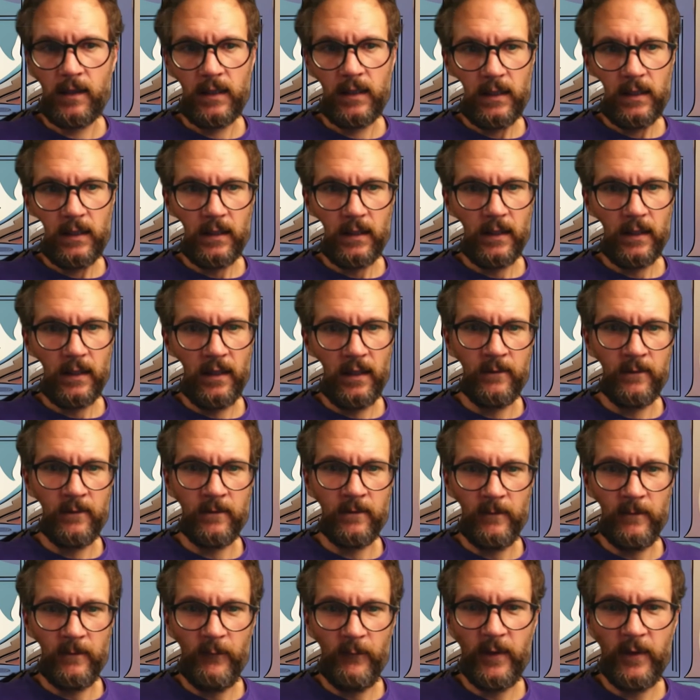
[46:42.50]

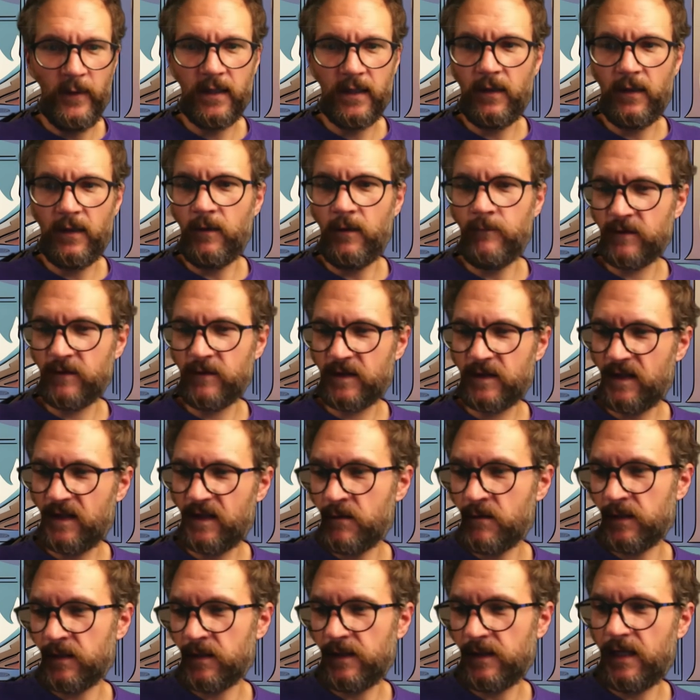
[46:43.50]
Um, but it almost
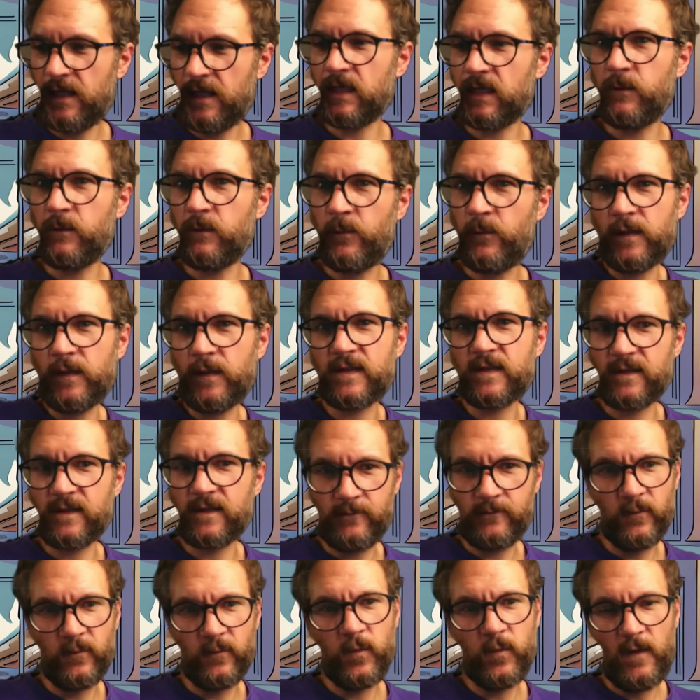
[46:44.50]
sounded like he put
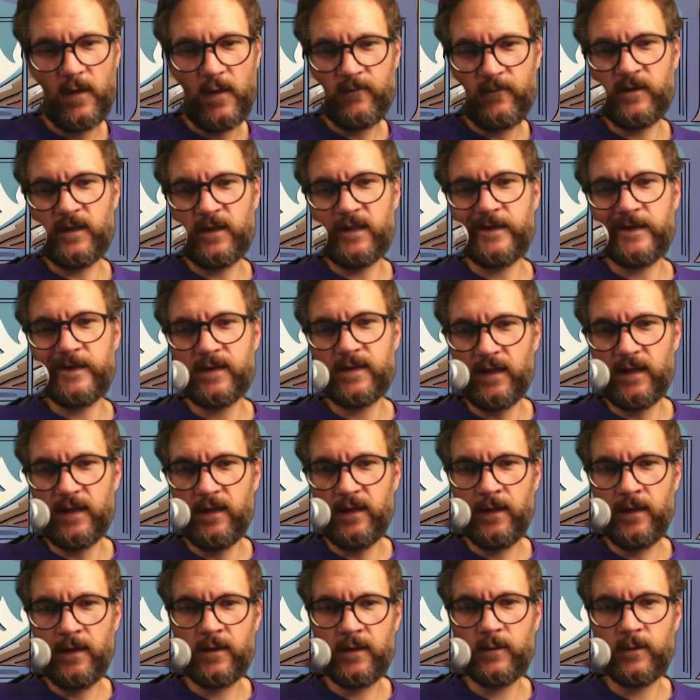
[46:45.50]
some roughness
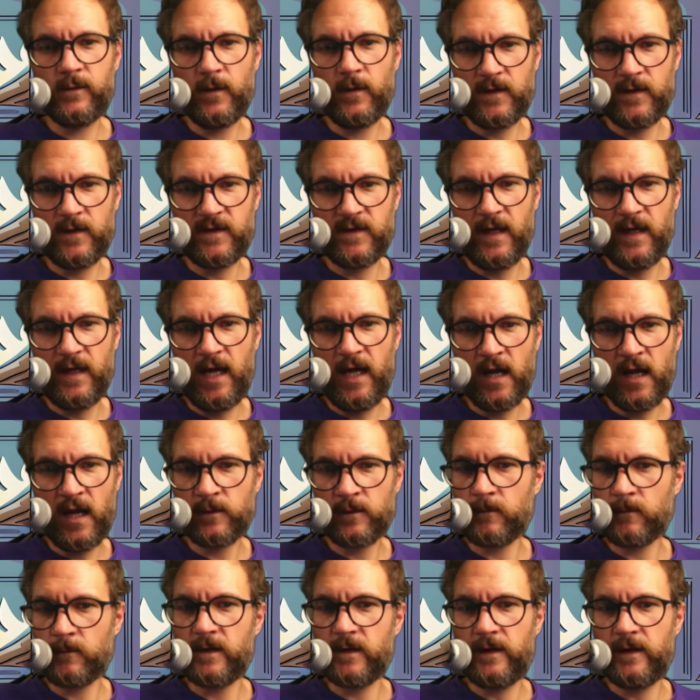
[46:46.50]
into the
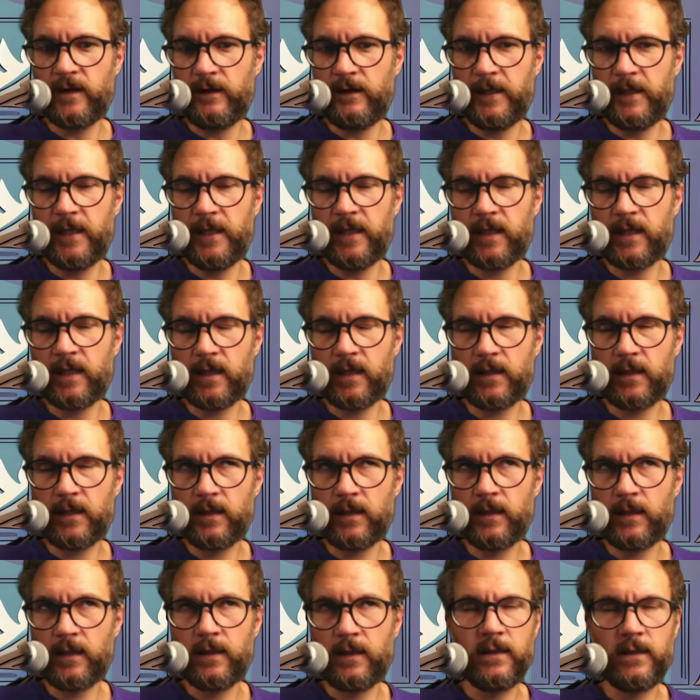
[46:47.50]
sound with like
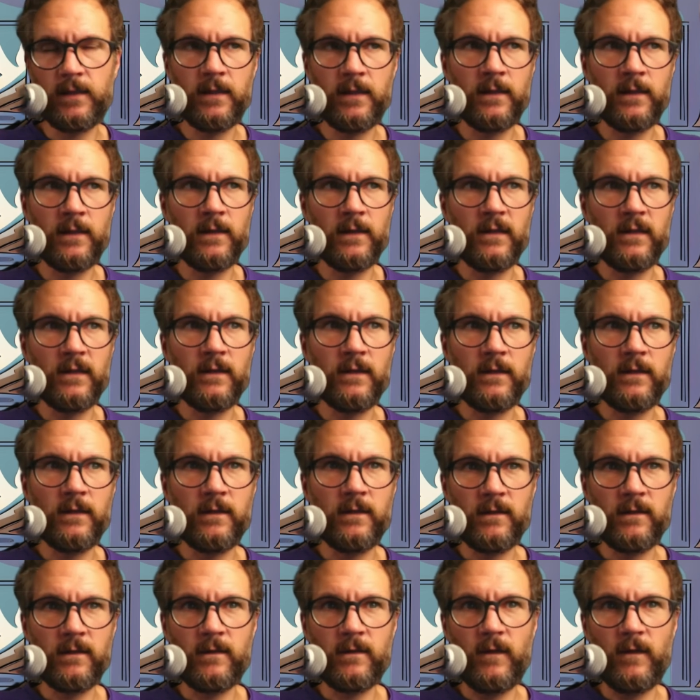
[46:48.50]

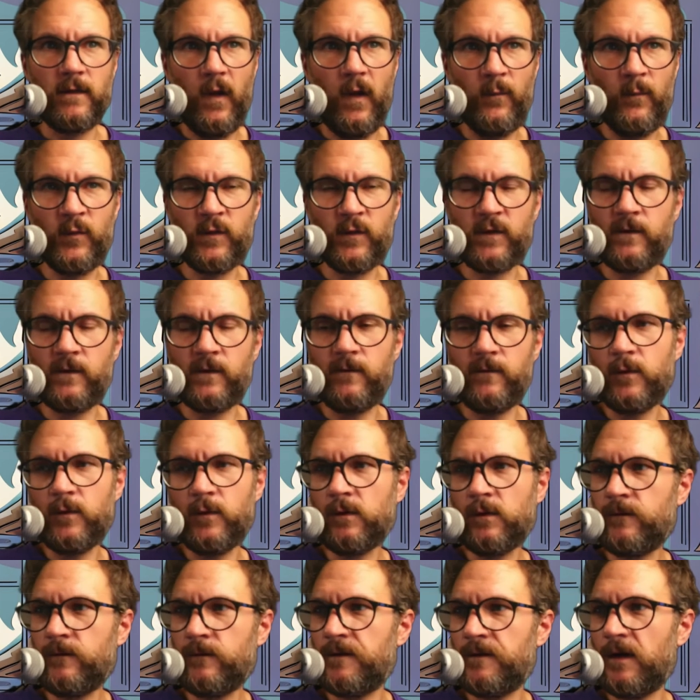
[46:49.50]
almost
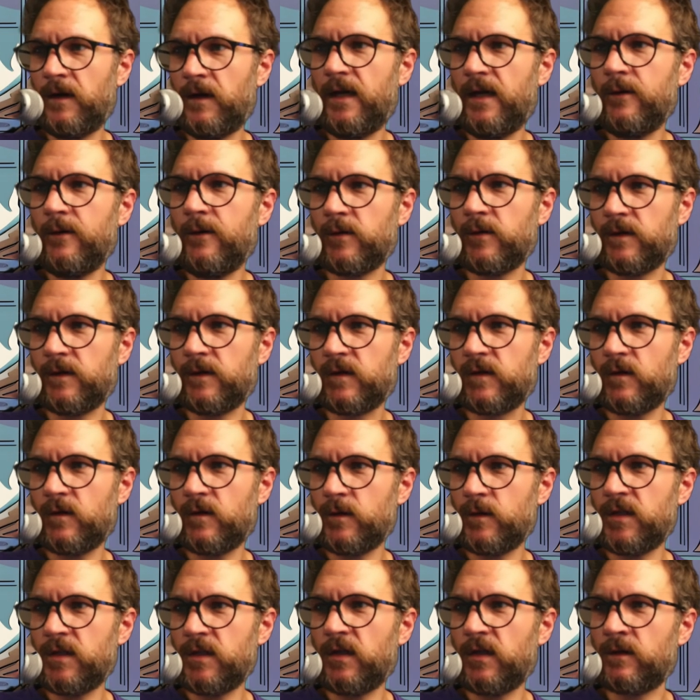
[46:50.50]
vocal fry or
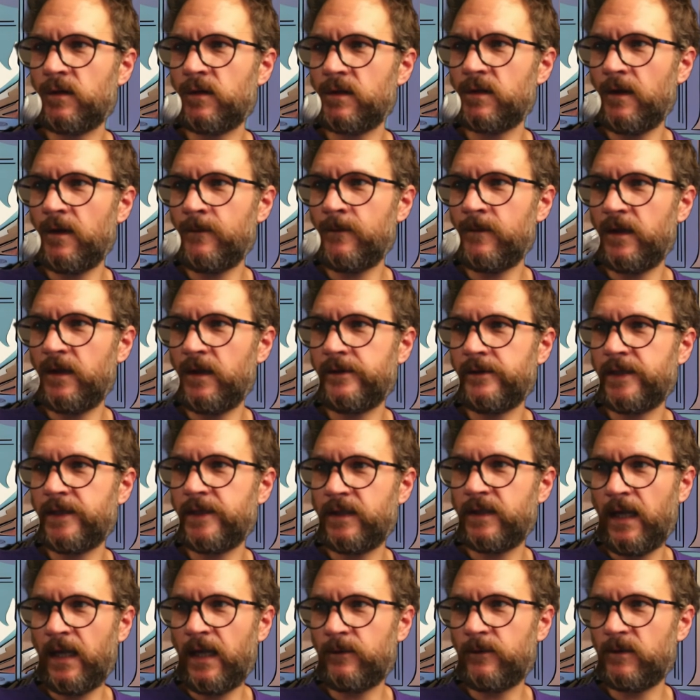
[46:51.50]
distortion or something like
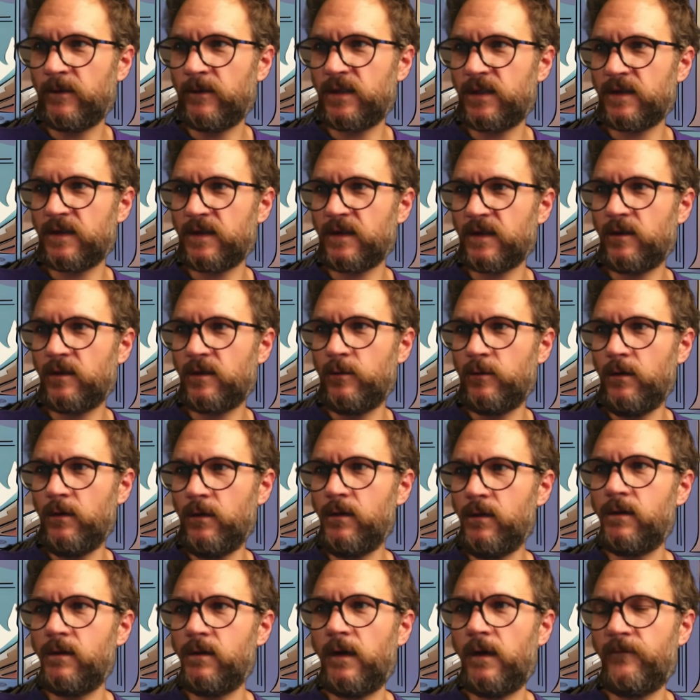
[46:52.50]
that, which is a
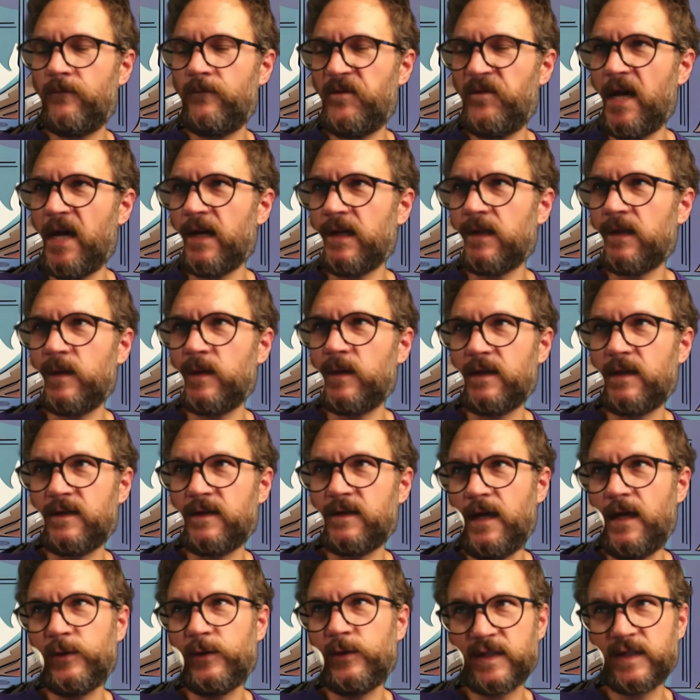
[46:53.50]
cool effect because
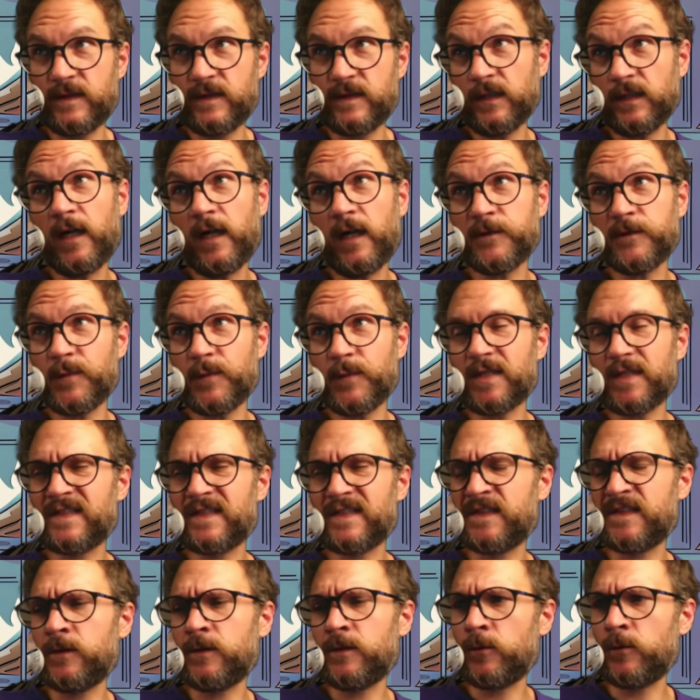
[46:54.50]
now it's soft, but it's
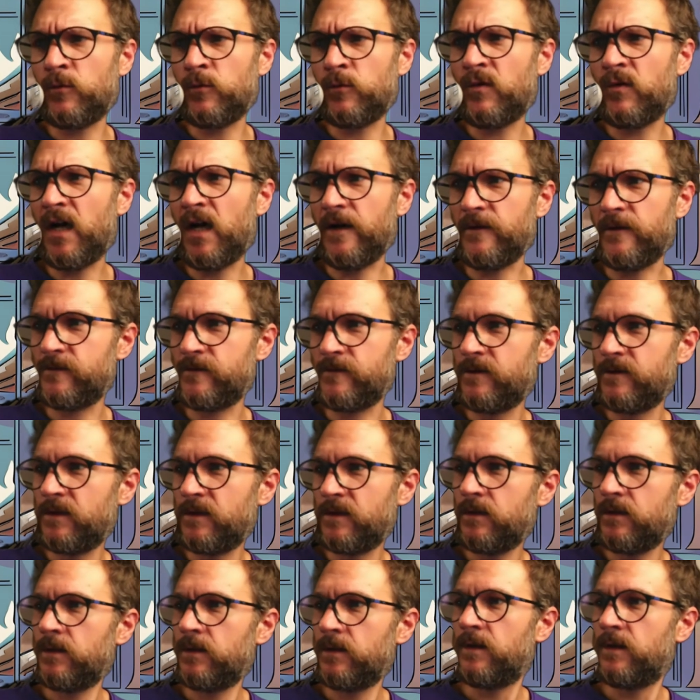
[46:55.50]
still rough.
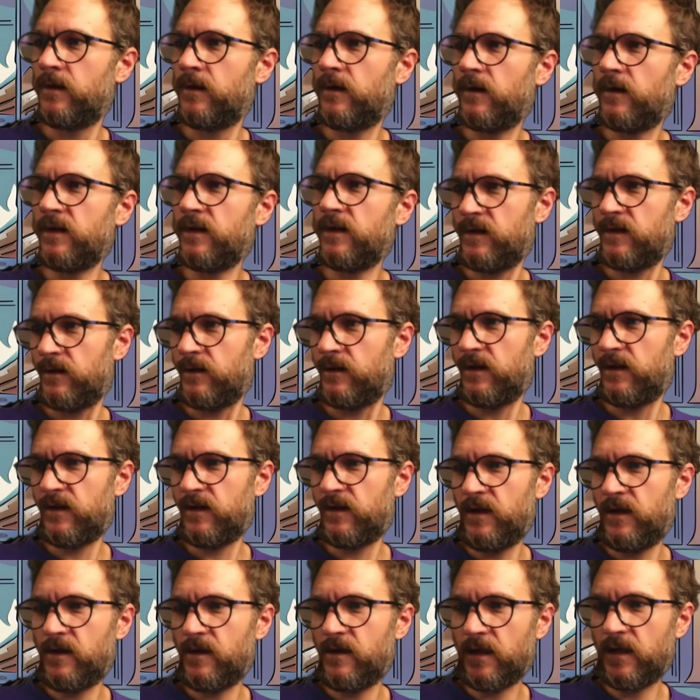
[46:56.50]
Let's, let's
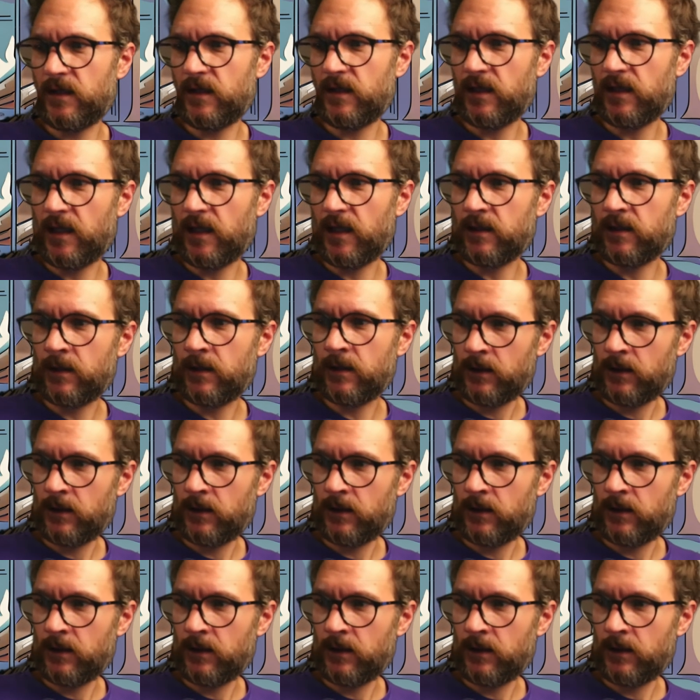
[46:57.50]
hear that again.